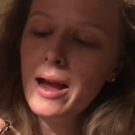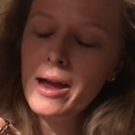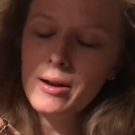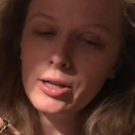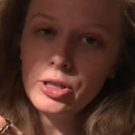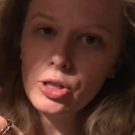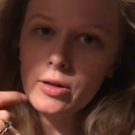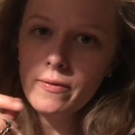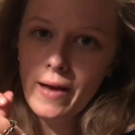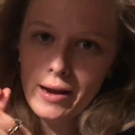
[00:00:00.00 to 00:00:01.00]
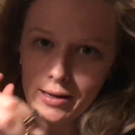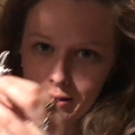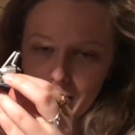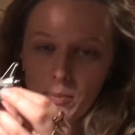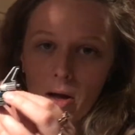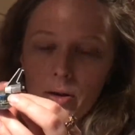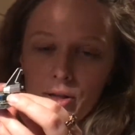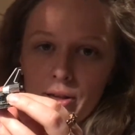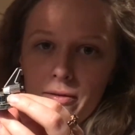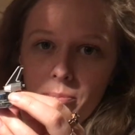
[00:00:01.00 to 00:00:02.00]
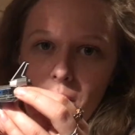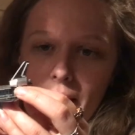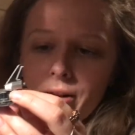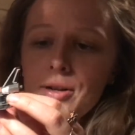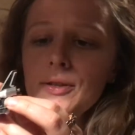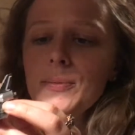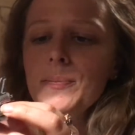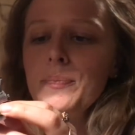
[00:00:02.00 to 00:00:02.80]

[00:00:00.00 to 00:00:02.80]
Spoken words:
I should have had a smaller set of pliers